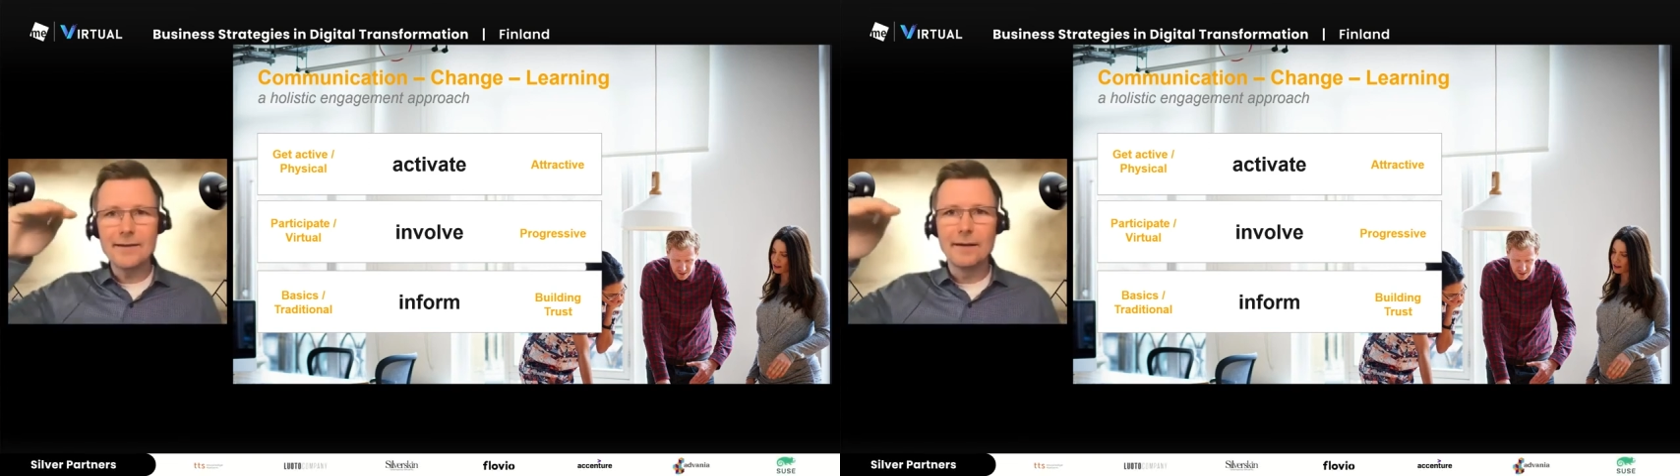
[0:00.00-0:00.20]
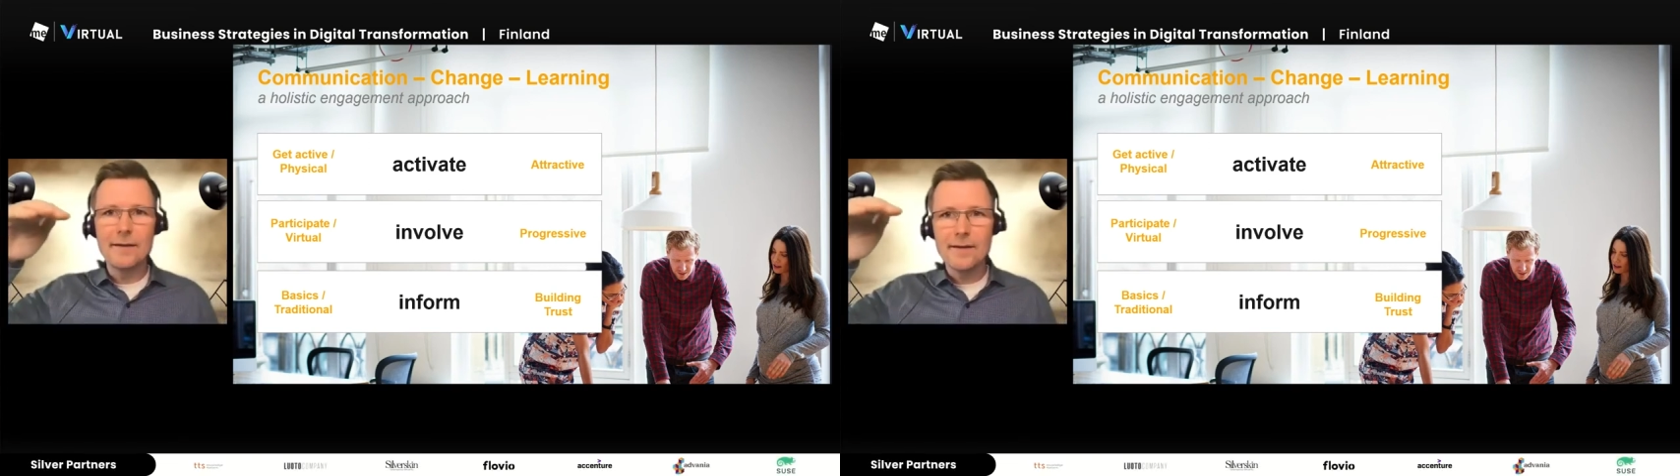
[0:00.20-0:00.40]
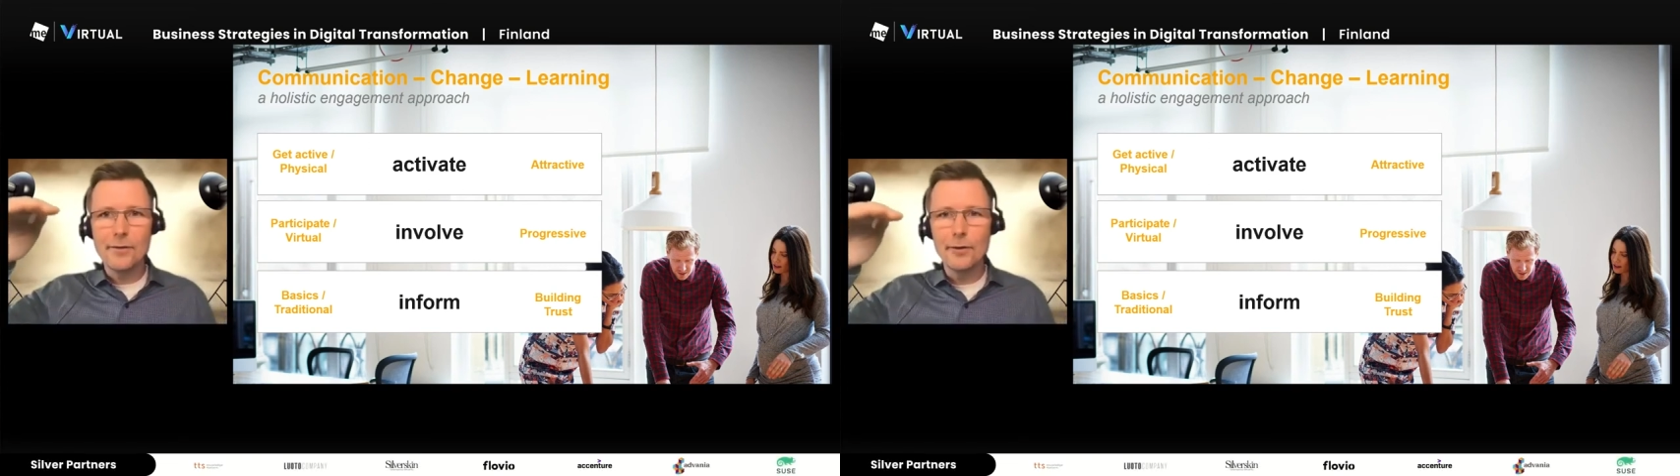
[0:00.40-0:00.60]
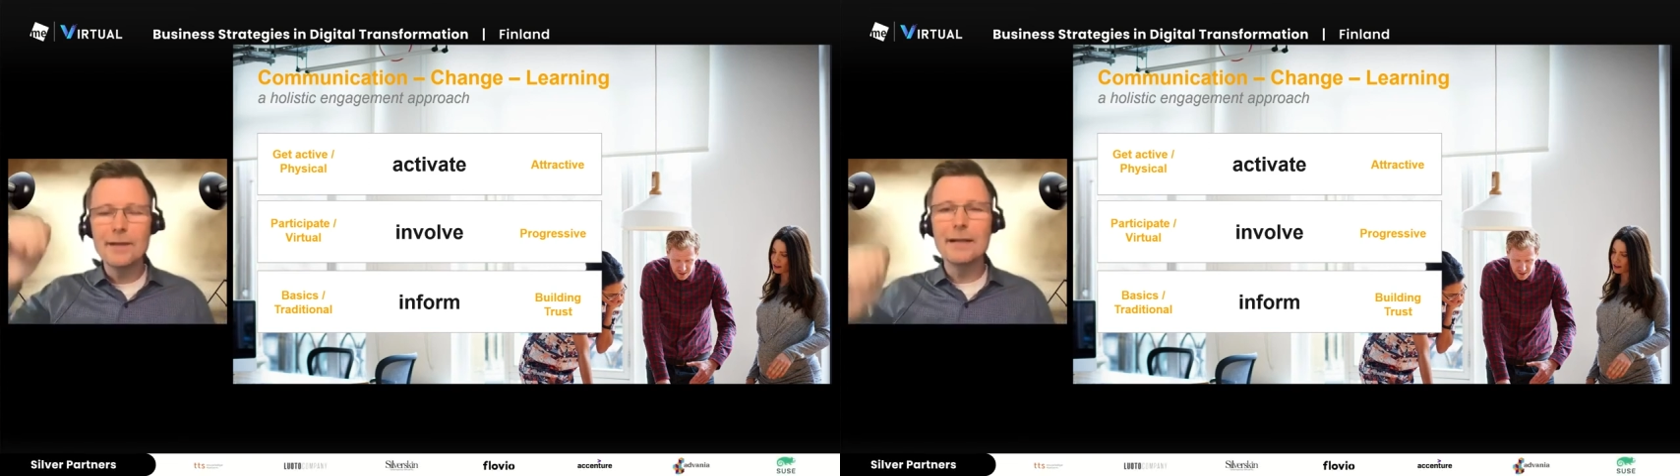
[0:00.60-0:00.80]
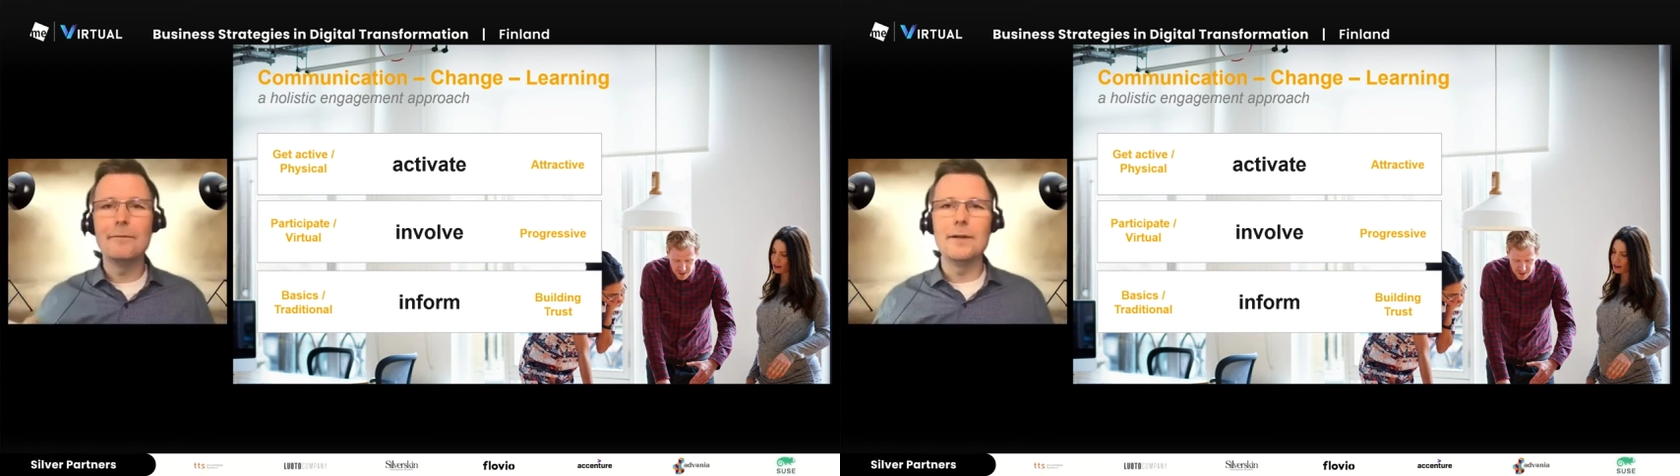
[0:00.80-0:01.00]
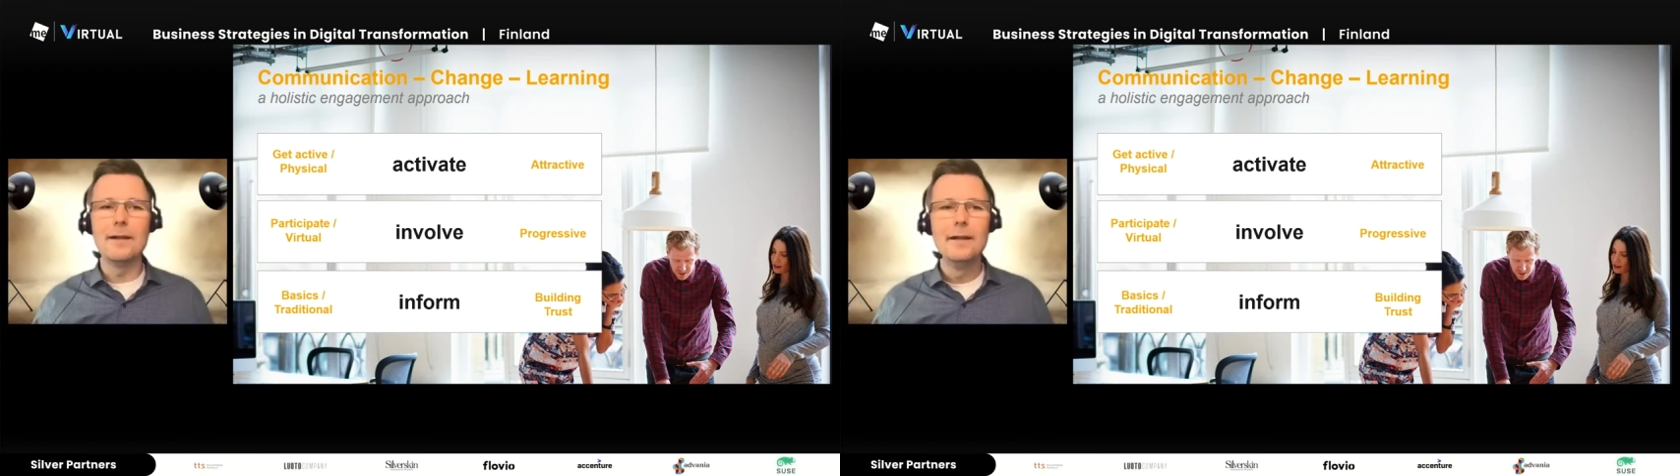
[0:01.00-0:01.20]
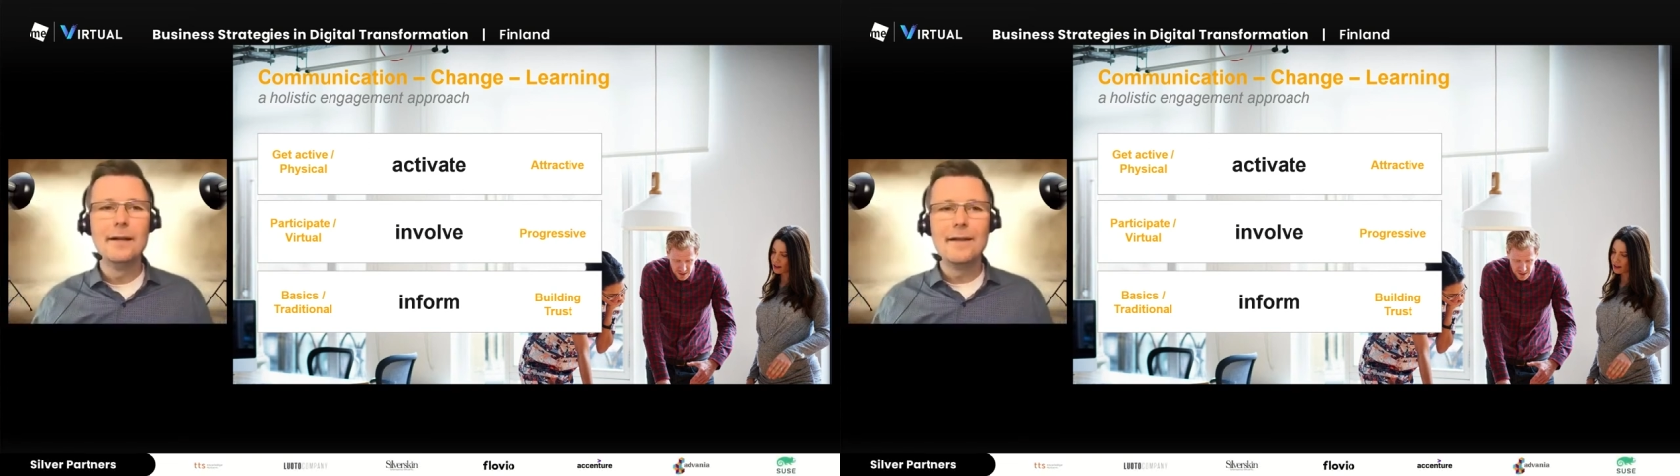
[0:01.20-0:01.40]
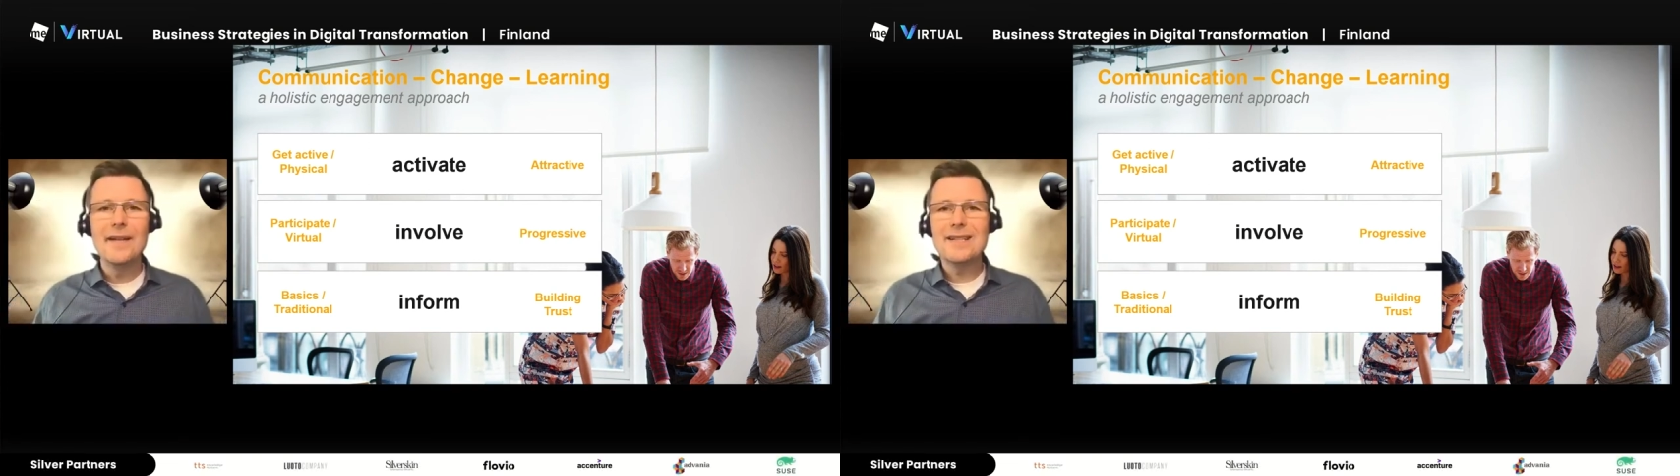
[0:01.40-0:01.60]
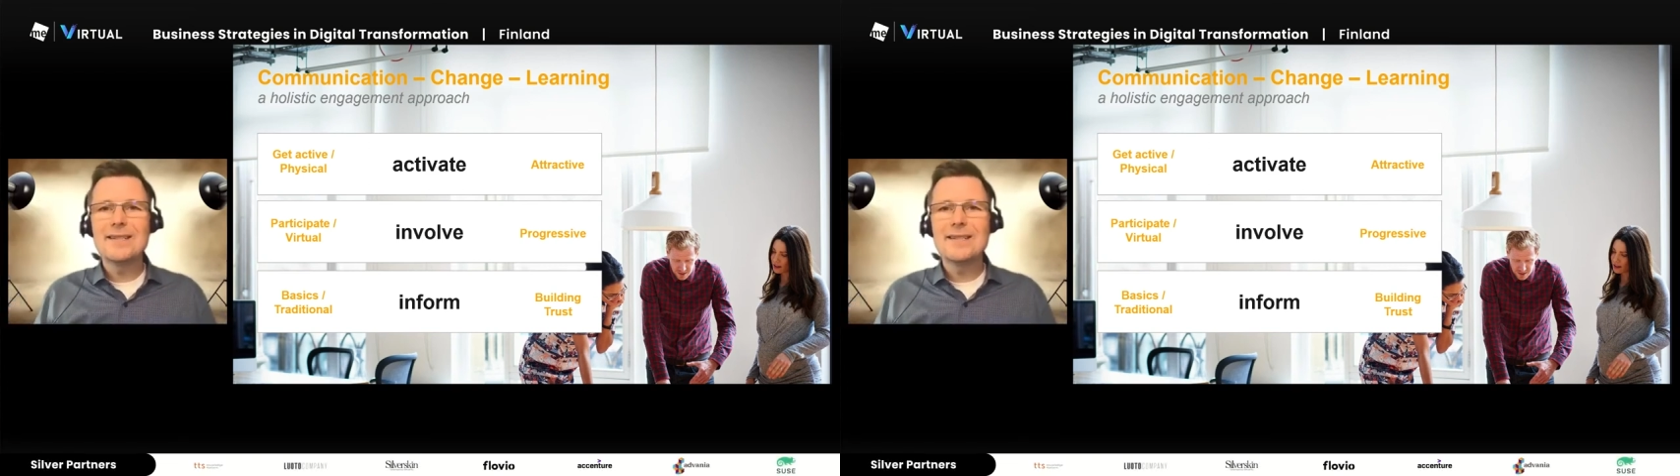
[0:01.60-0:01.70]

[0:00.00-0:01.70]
in the third level, and that's to